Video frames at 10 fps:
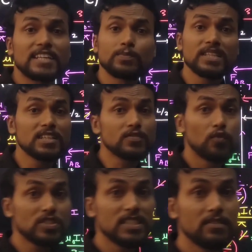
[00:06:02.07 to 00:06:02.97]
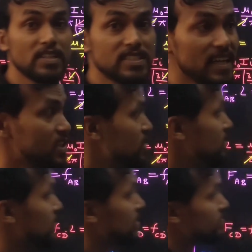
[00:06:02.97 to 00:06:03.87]
experience force in which
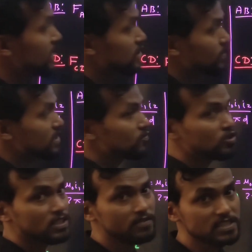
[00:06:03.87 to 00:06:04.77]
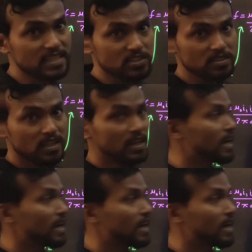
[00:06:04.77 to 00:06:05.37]
direction? This will experience force in which direction?